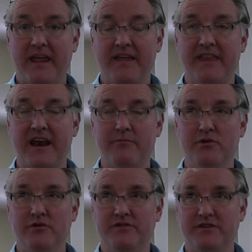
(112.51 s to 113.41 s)
And then I
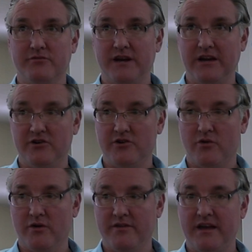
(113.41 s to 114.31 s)
moved to 300
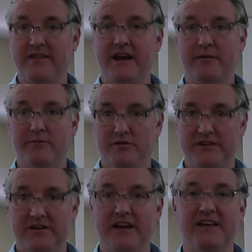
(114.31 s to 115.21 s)
North, and then I moved
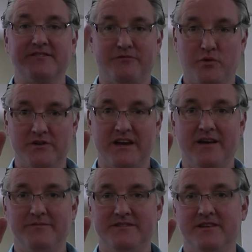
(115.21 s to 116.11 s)
here. Yes, 4
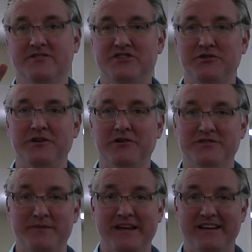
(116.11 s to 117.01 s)
times the studio's
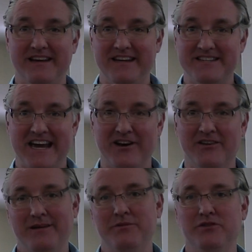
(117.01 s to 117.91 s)
been
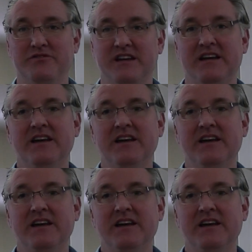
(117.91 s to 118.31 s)
entirely moved.